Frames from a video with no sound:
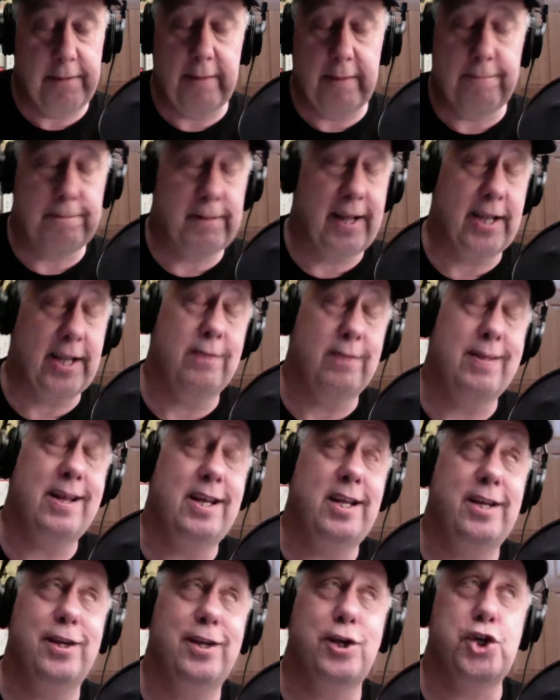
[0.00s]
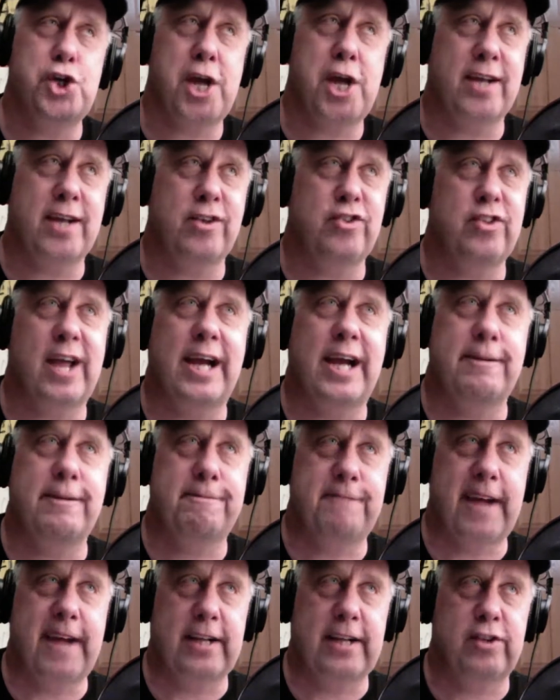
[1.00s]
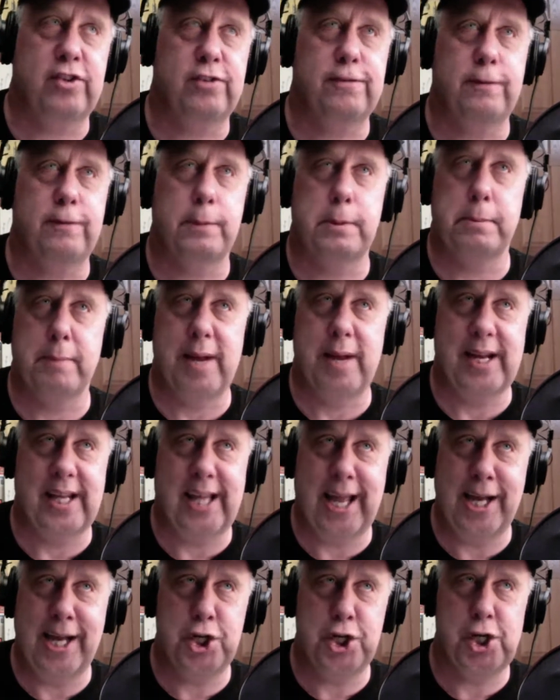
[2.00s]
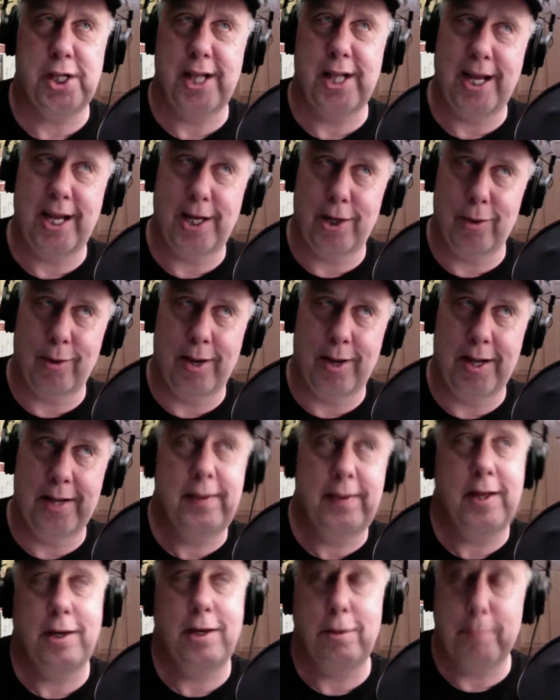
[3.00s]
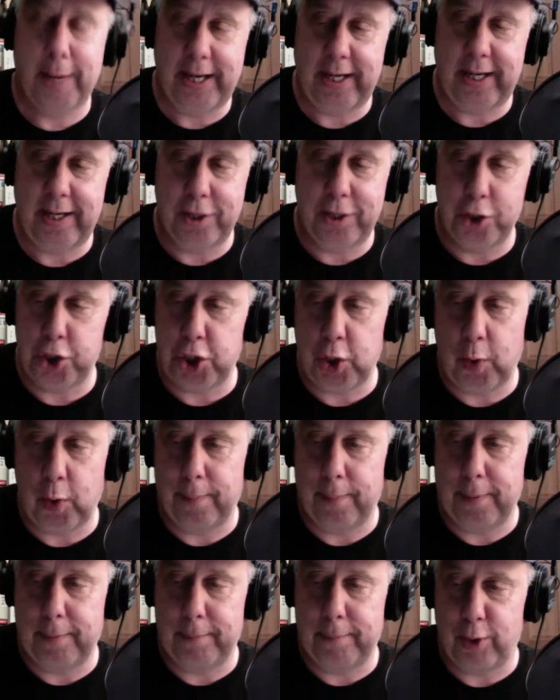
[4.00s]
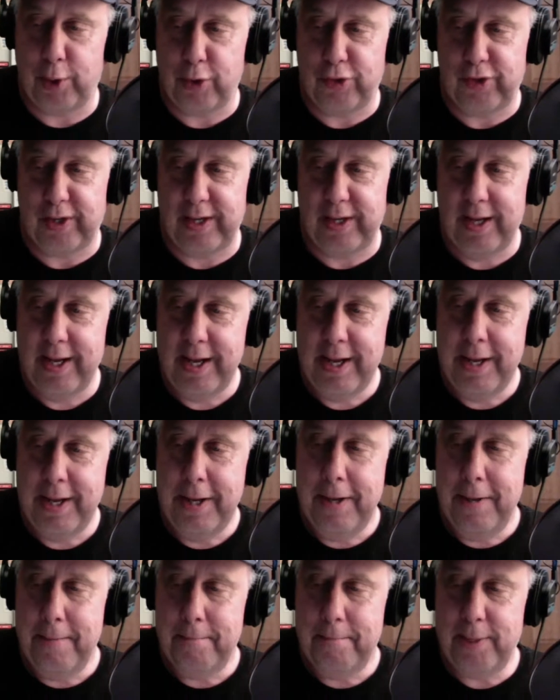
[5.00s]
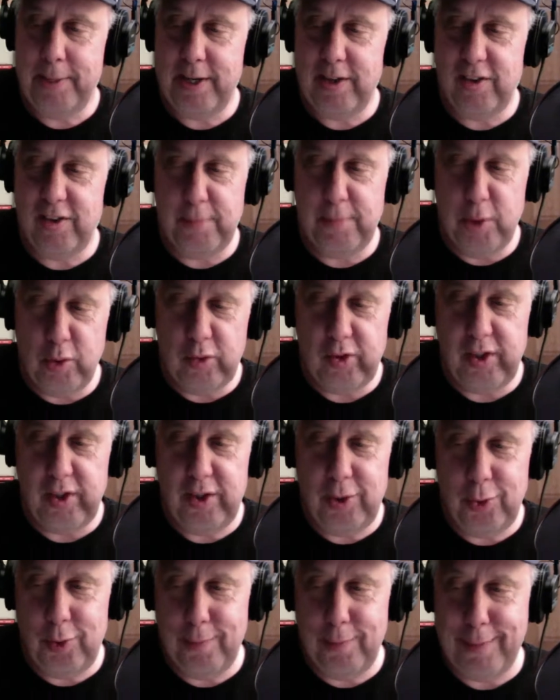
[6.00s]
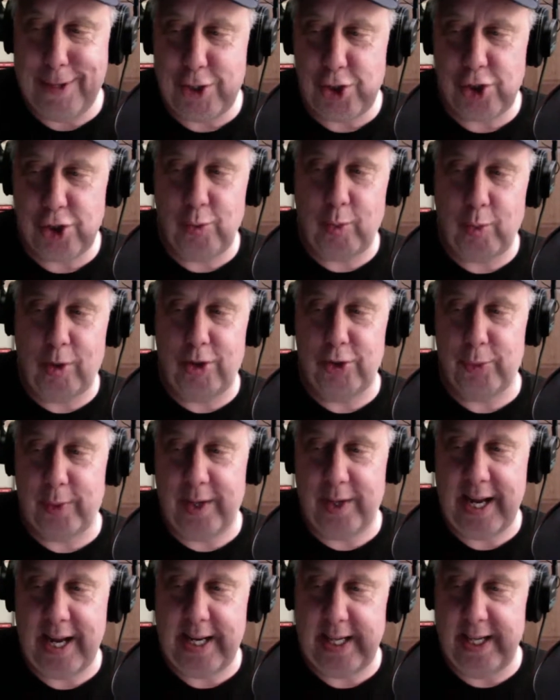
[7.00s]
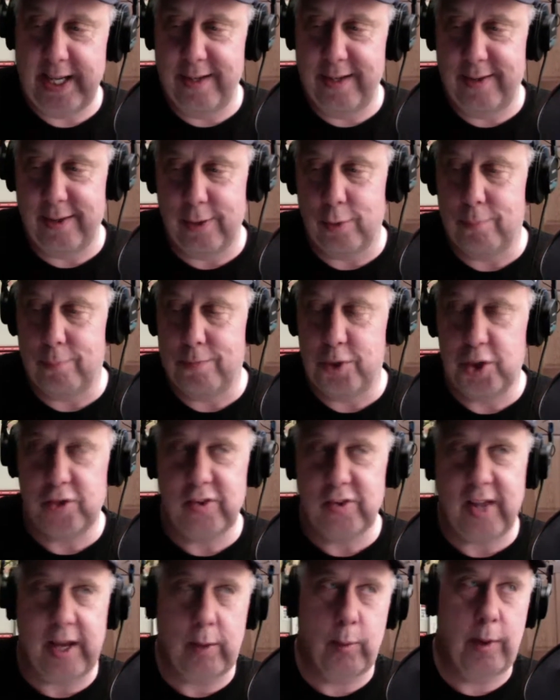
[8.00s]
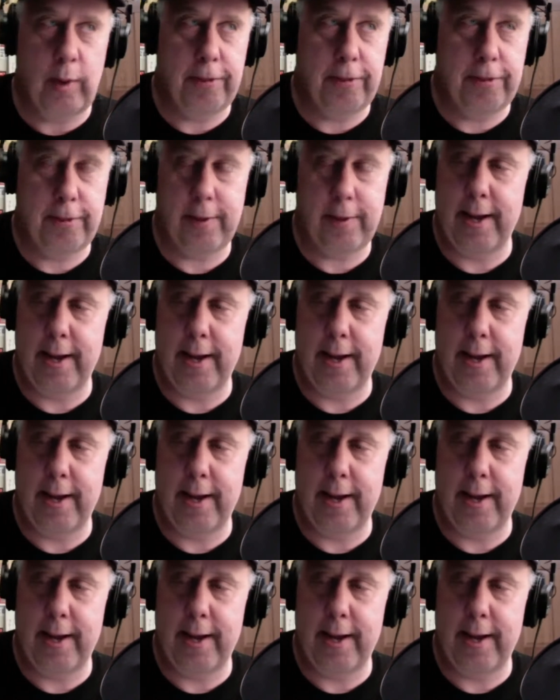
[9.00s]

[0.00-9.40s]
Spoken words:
like they need to check side effects from a medication that you're on, then you might need to show up in person. But it's a mostly 2-dimensional world we're heading into, just like with